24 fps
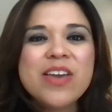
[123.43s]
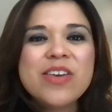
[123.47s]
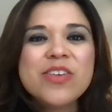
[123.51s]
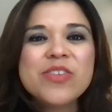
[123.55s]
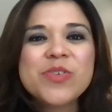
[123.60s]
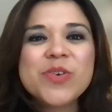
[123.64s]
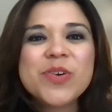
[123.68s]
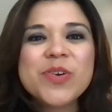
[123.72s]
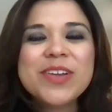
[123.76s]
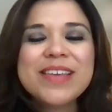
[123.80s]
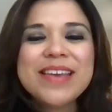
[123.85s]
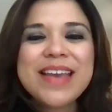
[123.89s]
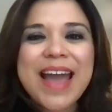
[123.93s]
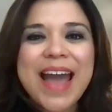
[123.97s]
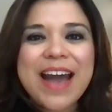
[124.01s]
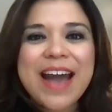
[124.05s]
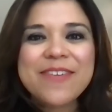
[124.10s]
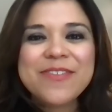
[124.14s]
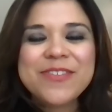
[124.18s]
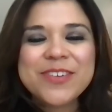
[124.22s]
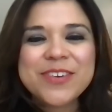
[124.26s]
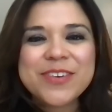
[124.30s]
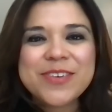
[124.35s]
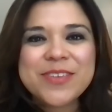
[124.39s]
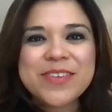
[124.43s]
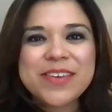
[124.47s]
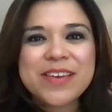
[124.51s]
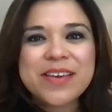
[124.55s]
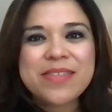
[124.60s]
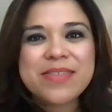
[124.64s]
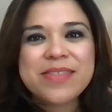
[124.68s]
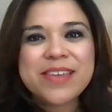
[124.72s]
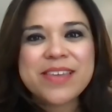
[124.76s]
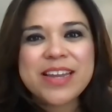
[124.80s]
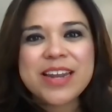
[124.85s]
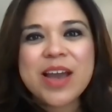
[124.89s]
Shortly after the
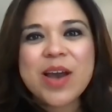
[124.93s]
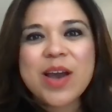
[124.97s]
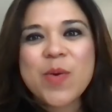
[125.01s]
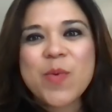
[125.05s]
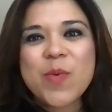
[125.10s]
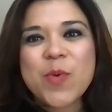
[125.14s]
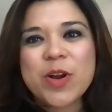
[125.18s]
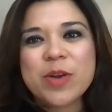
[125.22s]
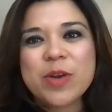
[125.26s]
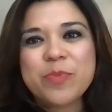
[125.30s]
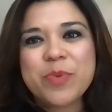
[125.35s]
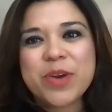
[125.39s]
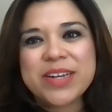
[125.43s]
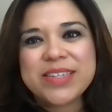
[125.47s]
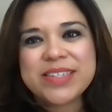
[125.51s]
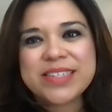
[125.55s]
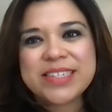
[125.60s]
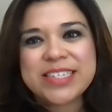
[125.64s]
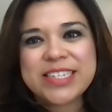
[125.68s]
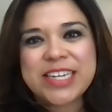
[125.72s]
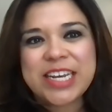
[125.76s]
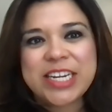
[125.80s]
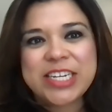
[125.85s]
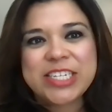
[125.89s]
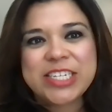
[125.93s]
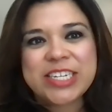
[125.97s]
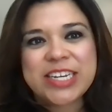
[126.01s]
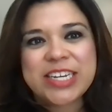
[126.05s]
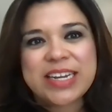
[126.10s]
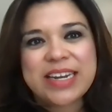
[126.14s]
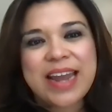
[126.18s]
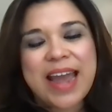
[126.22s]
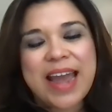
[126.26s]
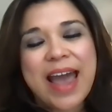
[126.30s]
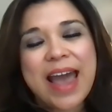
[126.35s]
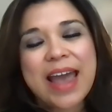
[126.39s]
Athena Award
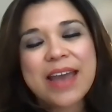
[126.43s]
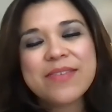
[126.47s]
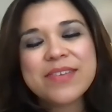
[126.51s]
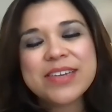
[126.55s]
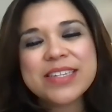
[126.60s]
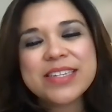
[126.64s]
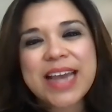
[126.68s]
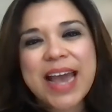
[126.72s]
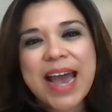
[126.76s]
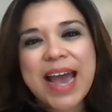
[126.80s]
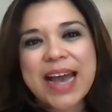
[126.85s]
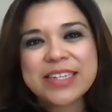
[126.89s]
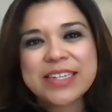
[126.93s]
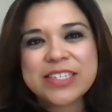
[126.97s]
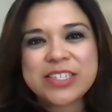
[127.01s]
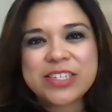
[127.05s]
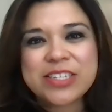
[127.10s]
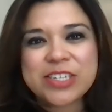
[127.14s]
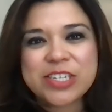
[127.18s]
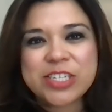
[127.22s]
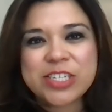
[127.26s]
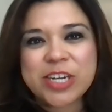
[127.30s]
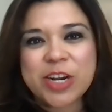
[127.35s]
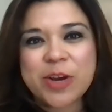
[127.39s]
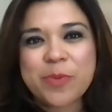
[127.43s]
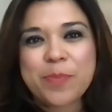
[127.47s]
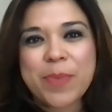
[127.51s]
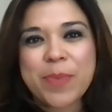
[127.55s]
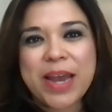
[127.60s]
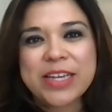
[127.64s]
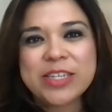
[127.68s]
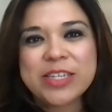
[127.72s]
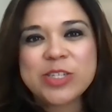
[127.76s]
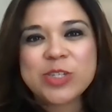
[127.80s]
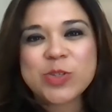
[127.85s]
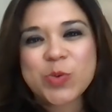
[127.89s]
presentation, I was asked to share
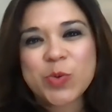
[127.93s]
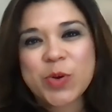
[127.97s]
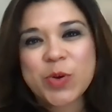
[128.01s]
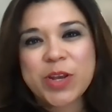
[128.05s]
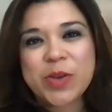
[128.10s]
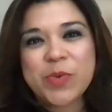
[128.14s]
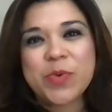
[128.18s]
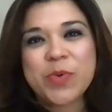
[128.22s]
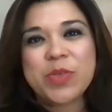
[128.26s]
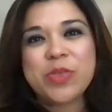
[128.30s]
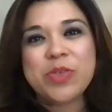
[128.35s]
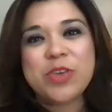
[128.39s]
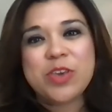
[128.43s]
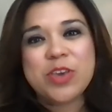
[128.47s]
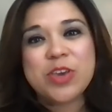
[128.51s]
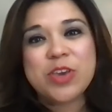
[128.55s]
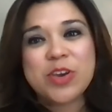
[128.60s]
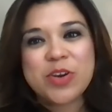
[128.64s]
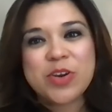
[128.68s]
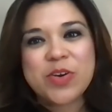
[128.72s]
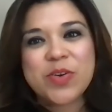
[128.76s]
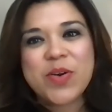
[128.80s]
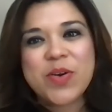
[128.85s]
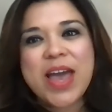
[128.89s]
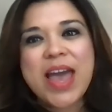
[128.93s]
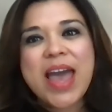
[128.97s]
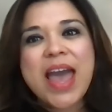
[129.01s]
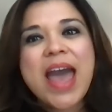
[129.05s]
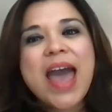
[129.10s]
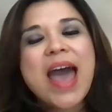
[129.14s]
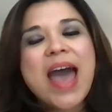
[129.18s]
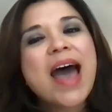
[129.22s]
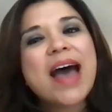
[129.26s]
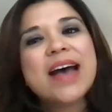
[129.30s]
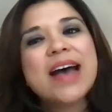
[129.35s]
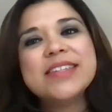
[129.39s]
my story with you
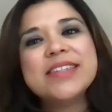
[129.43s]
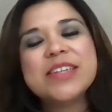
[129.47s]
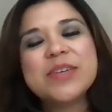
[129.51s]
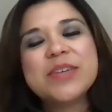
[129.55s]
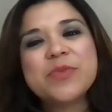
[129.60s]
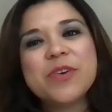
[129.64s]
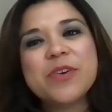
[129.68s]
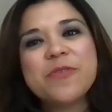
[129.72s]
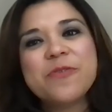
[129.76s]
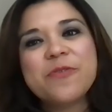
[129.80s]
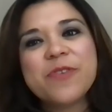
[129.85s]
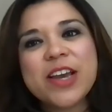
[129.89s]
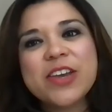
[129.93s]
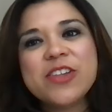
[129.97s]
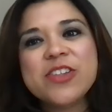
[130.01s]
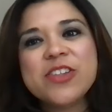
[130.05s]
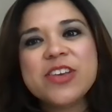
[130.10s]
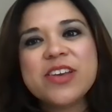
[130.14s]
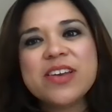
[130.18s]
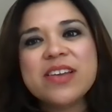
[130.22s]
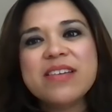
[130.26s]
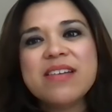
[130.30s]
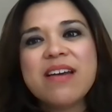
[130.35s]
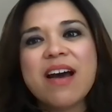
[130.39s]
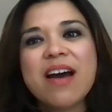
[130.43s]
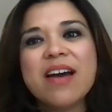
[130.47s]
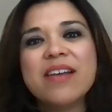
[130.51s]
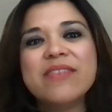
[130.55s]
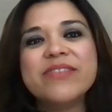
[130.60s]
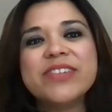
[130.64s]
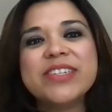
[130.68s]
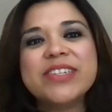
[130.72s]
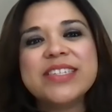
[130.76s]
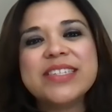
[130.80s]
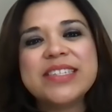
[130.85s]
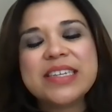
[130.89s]
as a reflection on
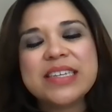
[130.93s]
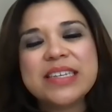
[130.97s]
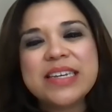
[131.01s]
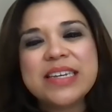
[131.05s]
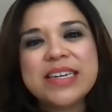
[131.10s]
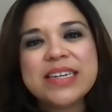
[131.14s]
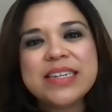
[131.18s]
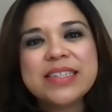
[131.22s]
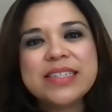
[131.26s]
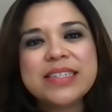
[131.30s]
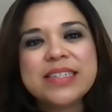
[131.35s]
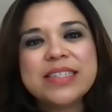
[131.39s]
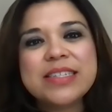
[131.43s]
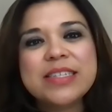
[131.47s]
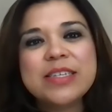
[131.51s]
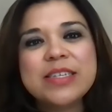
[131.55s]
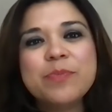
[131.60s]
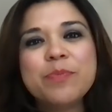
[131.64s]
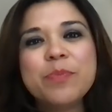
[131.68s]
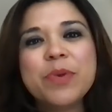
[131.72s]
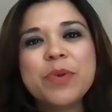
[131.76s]
resilience,